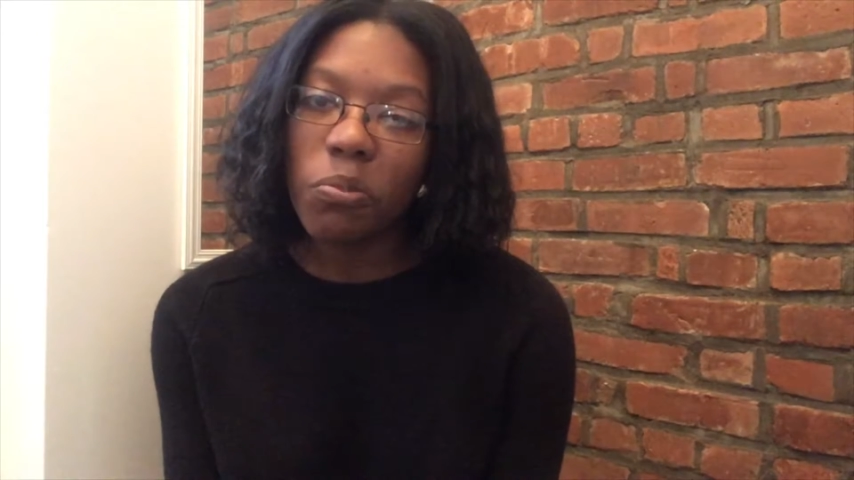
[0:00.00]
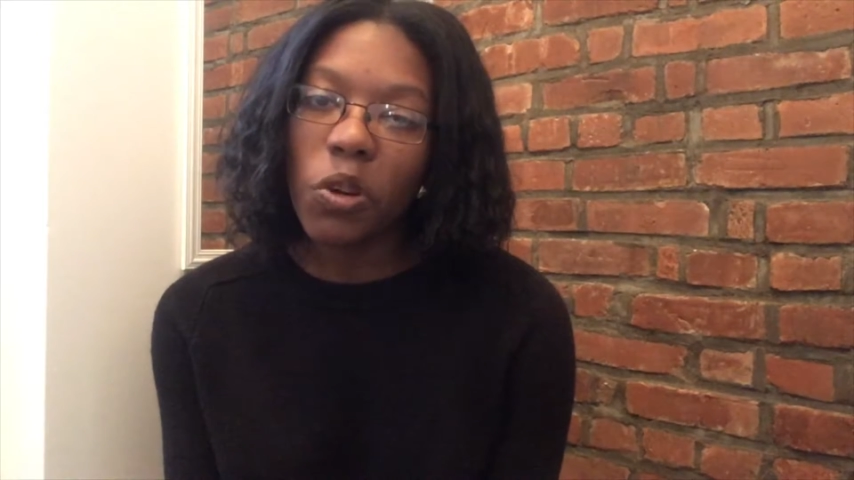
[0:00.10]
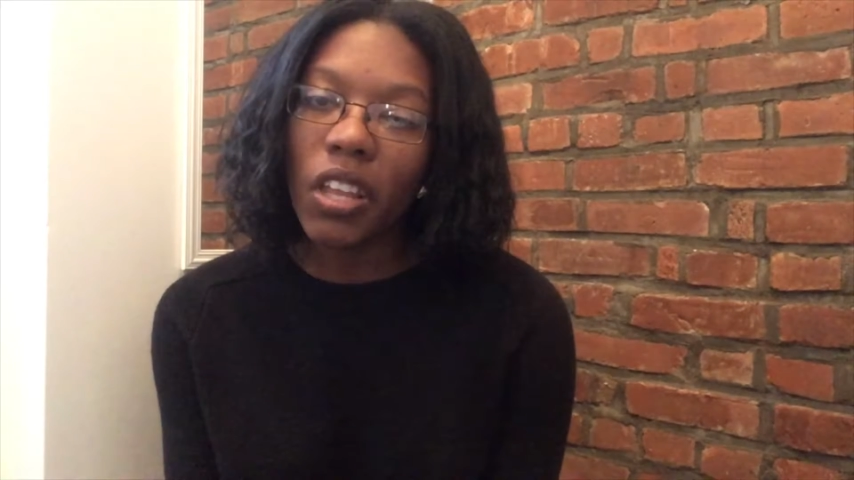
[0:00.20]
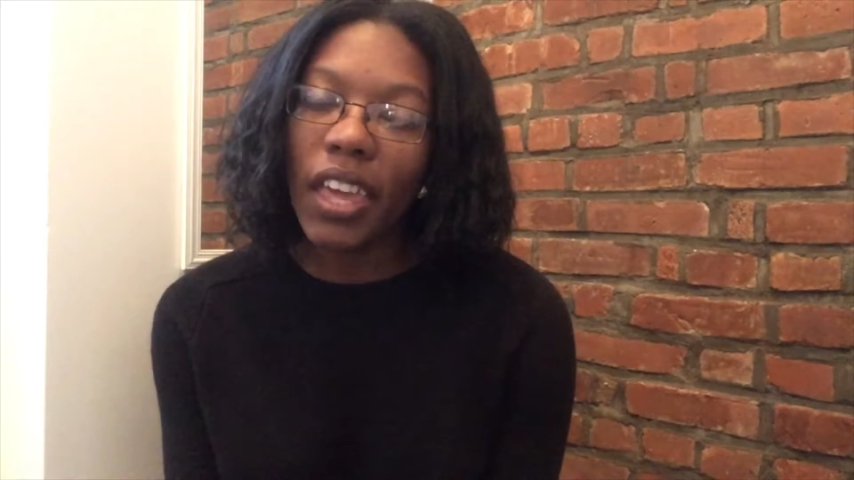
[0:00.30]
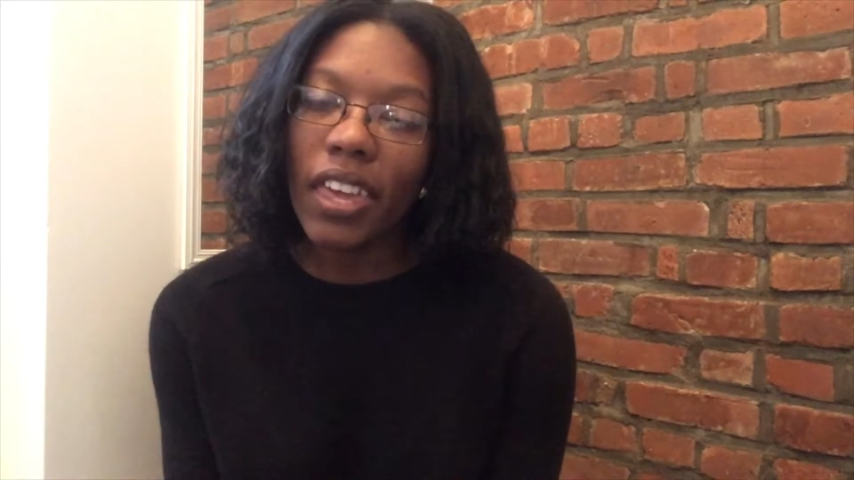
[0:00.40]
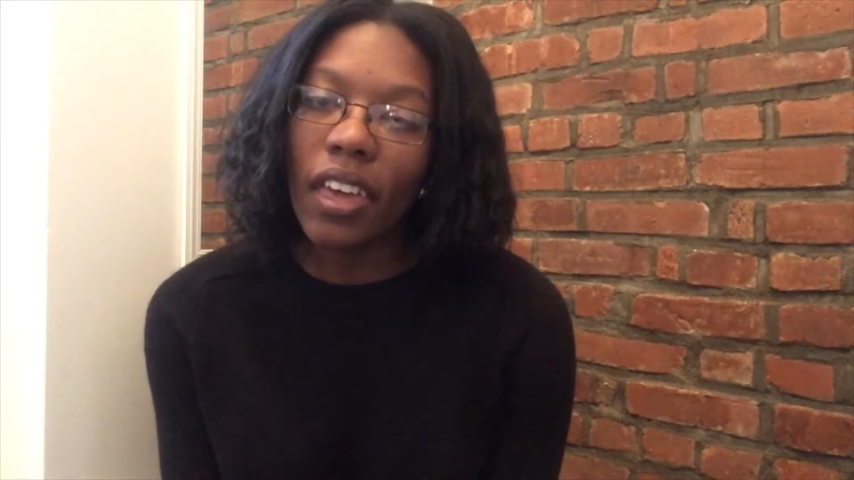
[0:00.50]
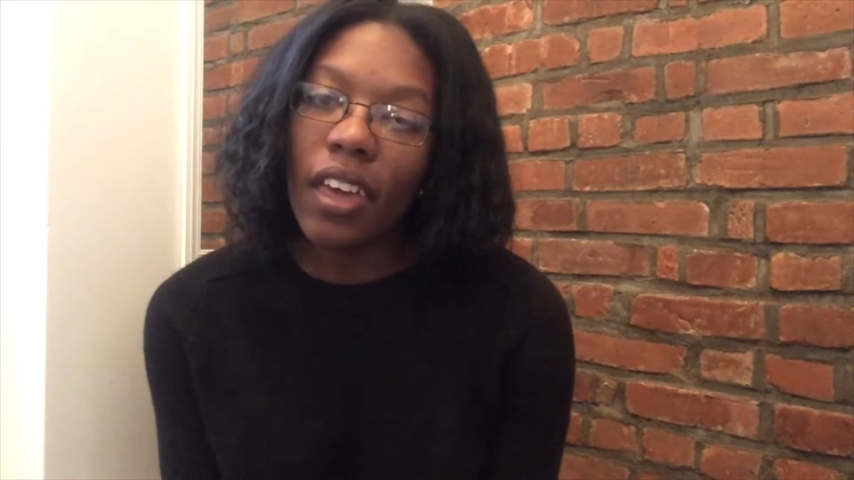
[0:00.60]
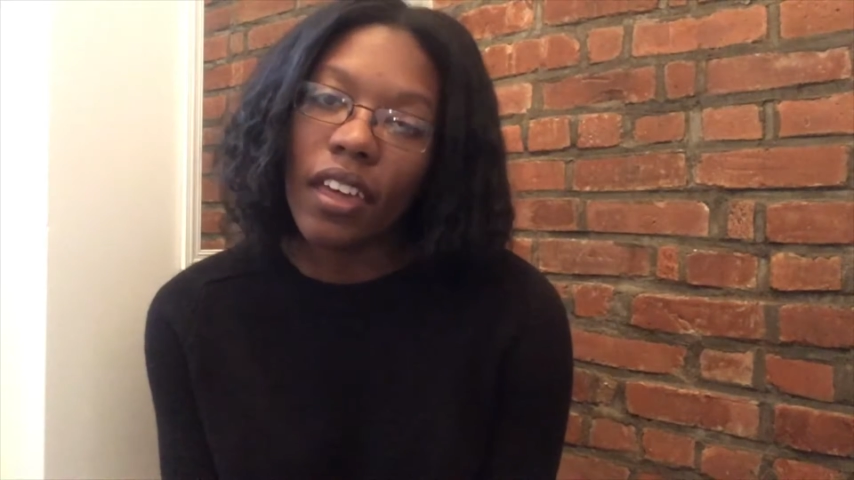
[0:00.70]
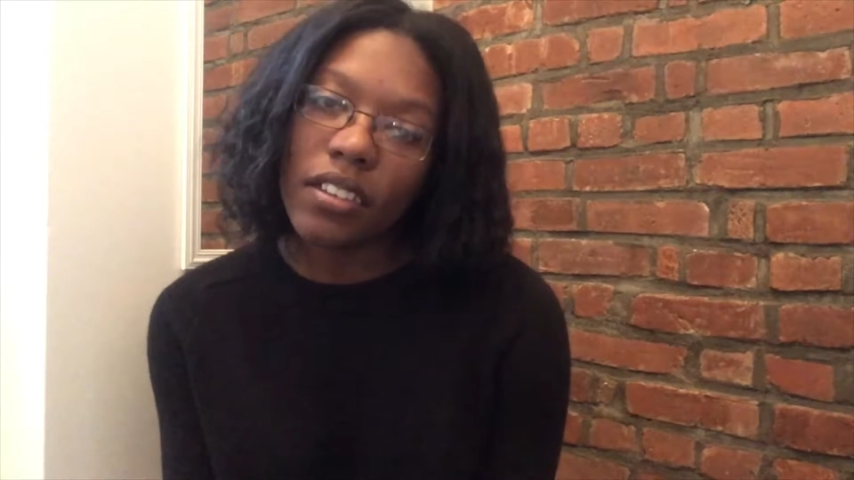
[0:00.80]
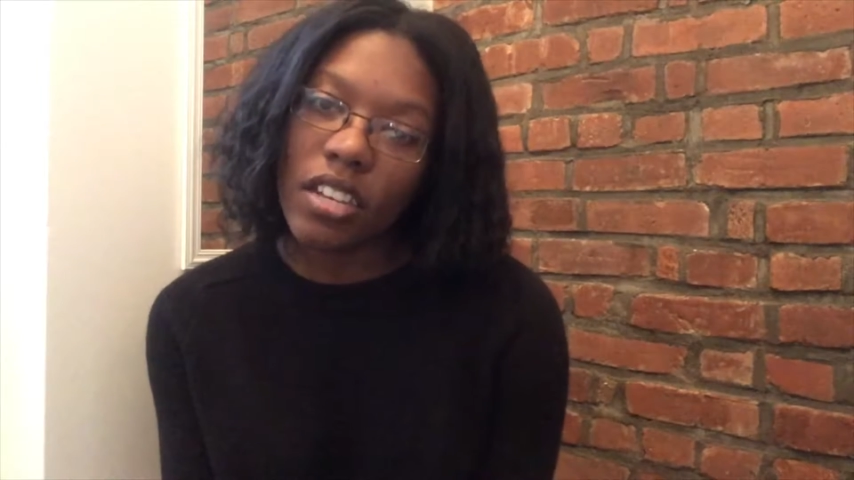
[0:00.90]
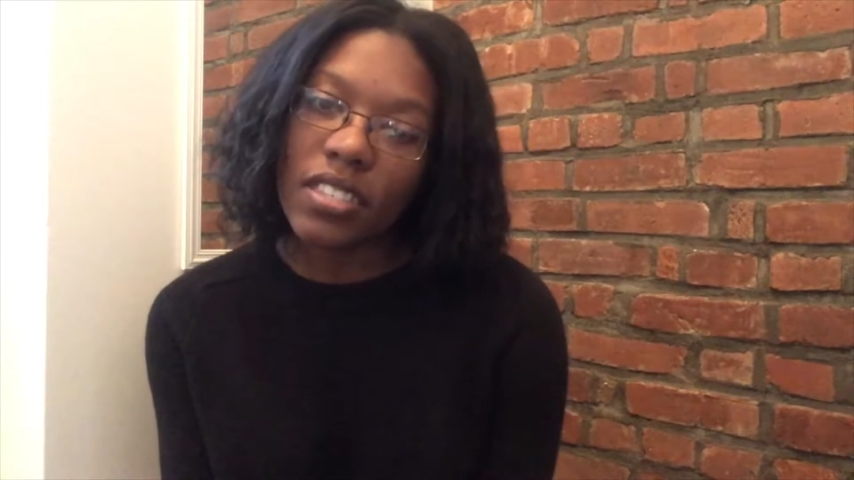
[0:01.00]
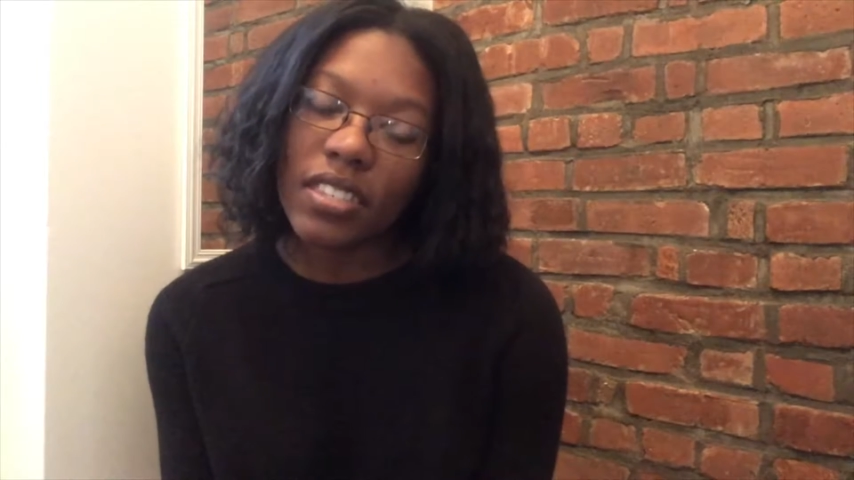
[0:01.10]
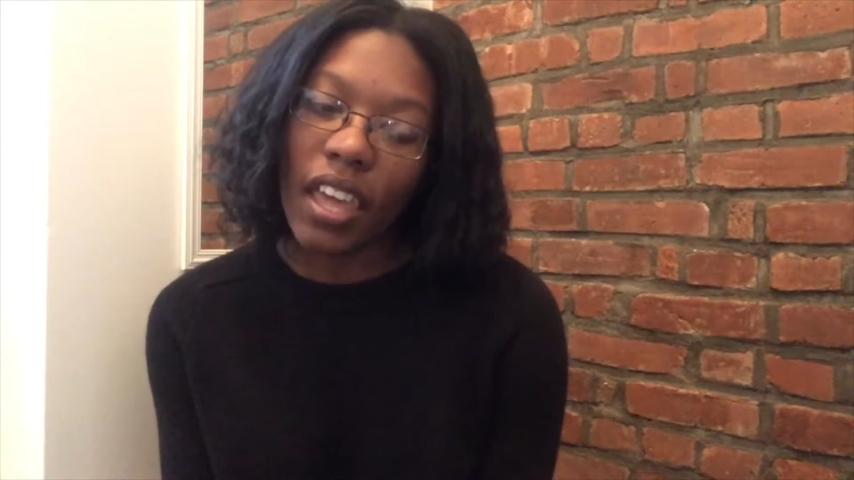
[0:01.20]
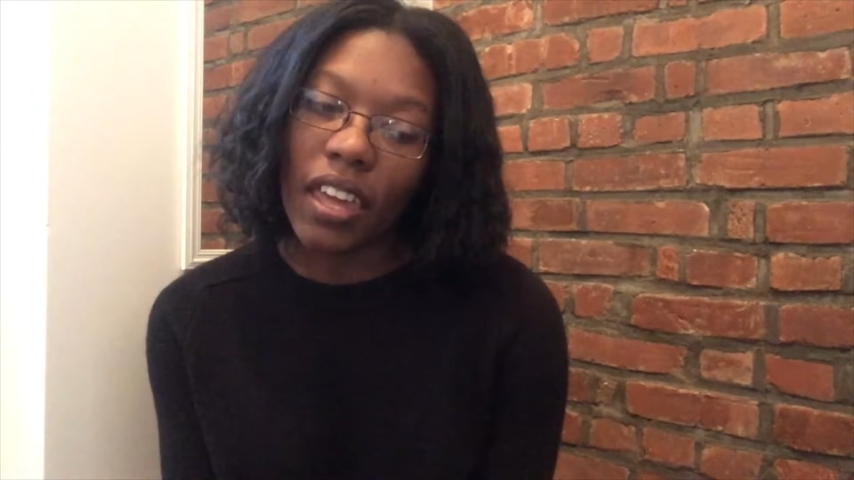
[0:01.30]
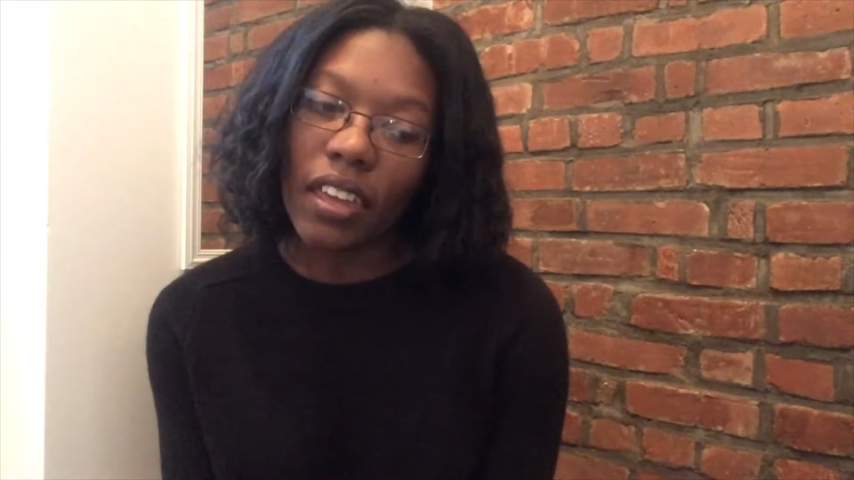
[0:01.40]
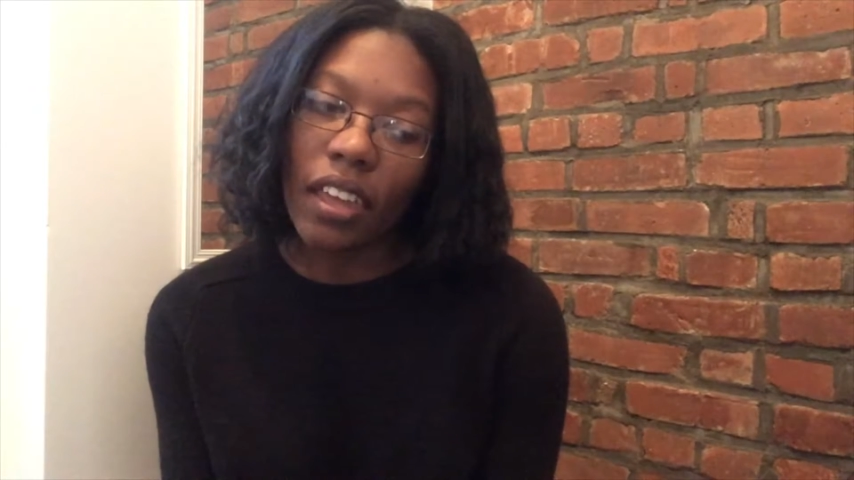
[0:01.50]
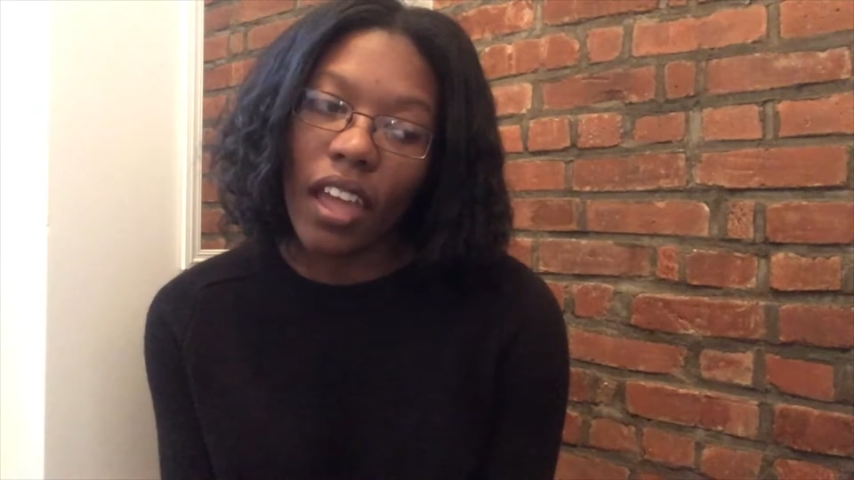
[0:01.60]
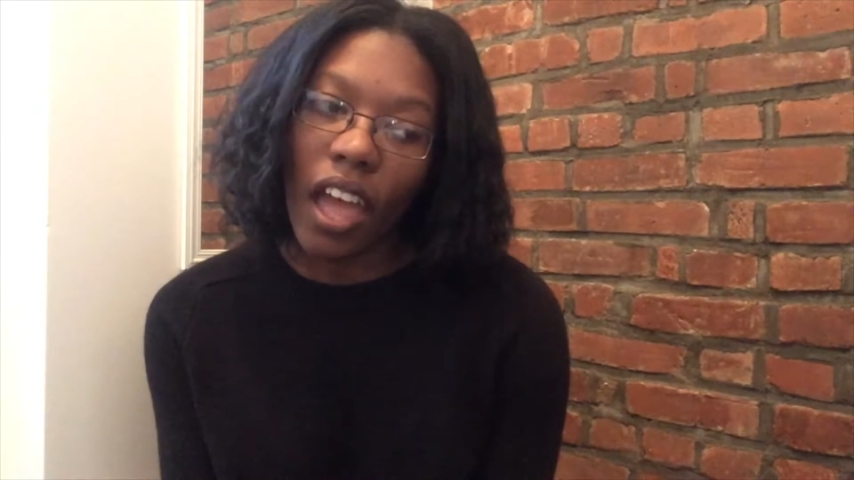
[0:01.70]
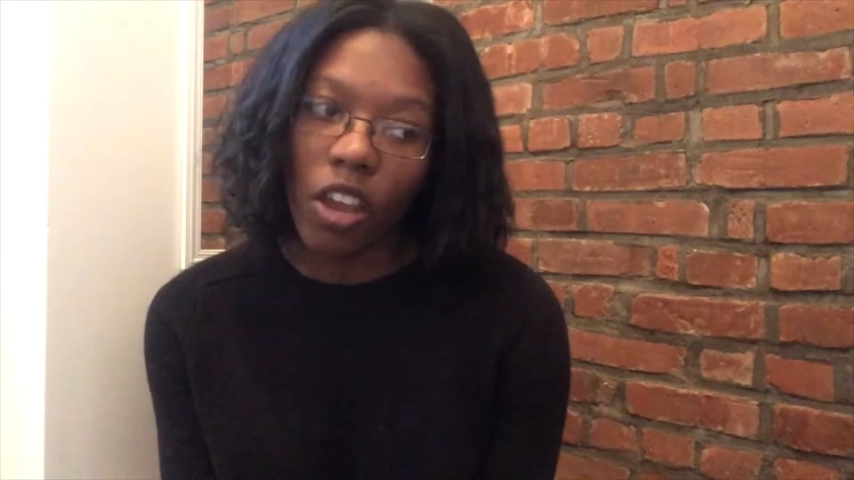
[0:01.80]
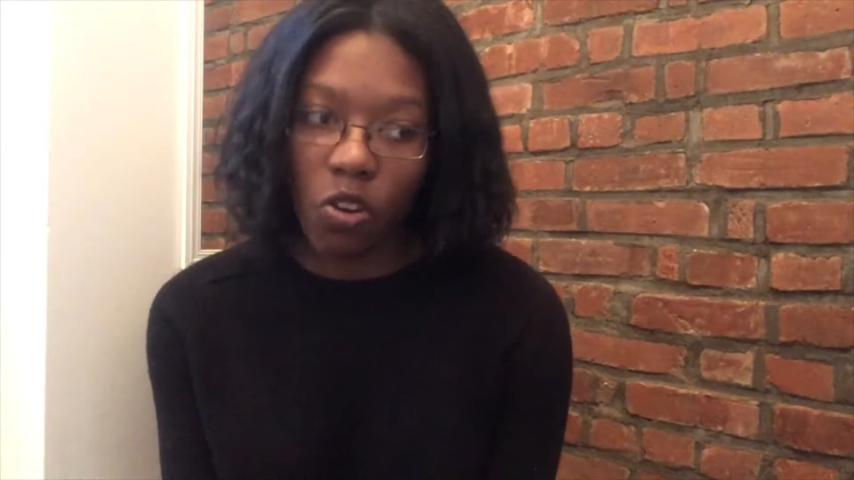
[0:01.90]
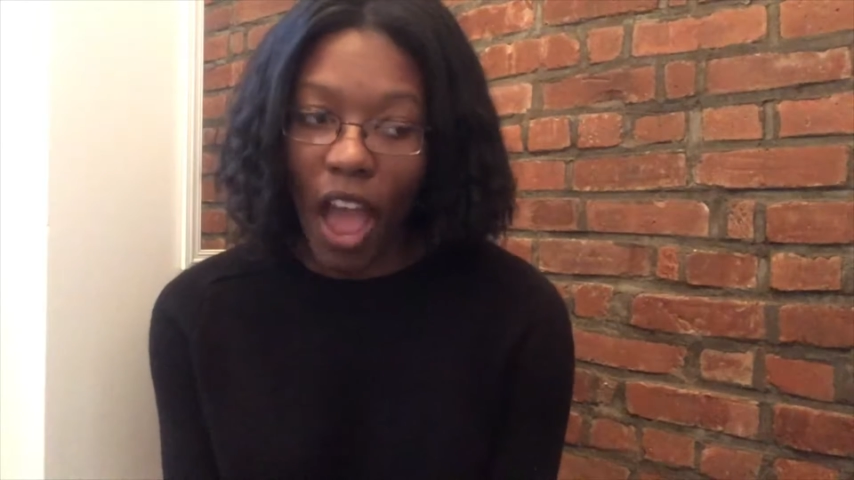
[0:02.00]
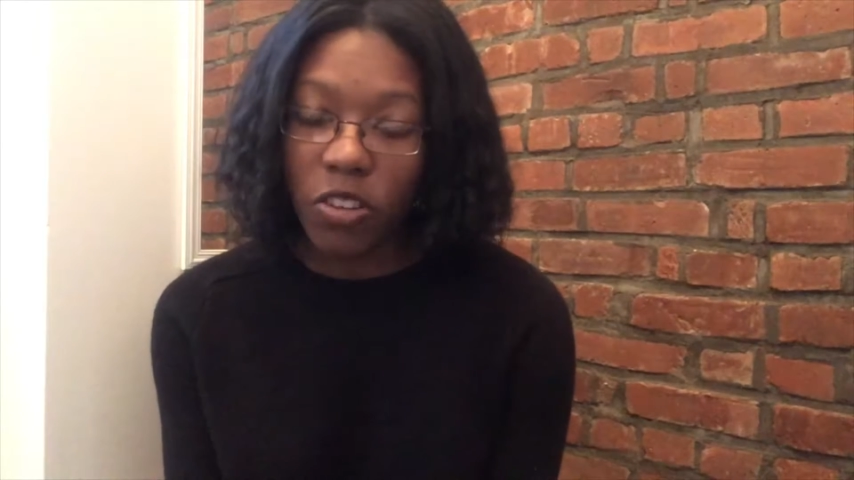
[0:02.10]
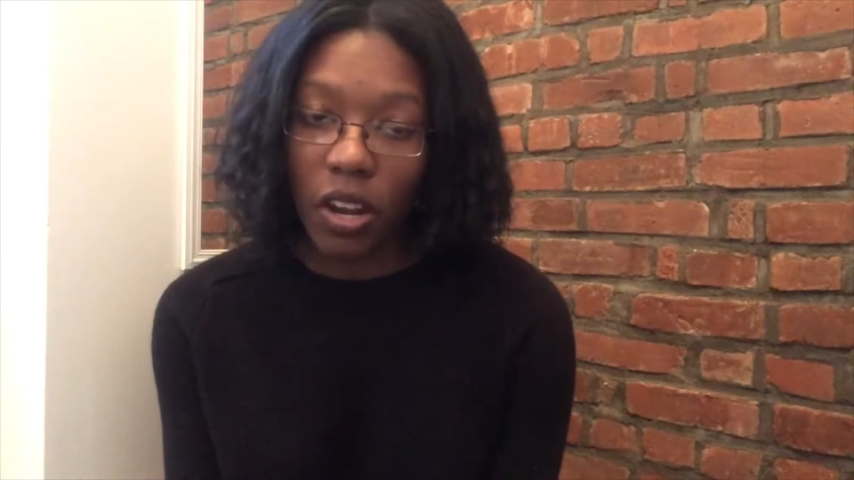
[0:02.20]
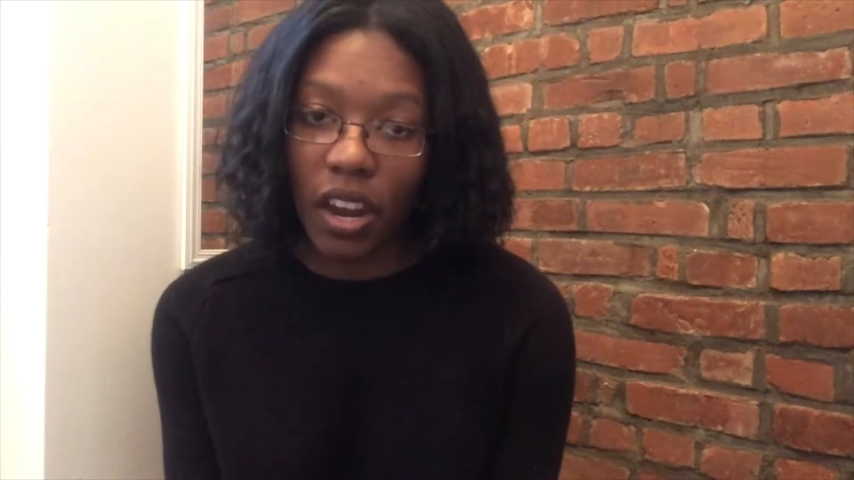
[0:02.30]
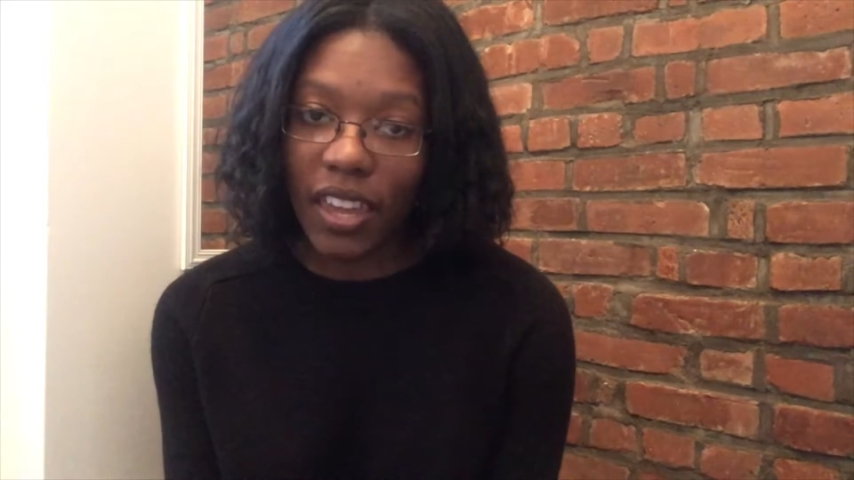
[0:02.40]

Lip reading: more like a just like I graduated,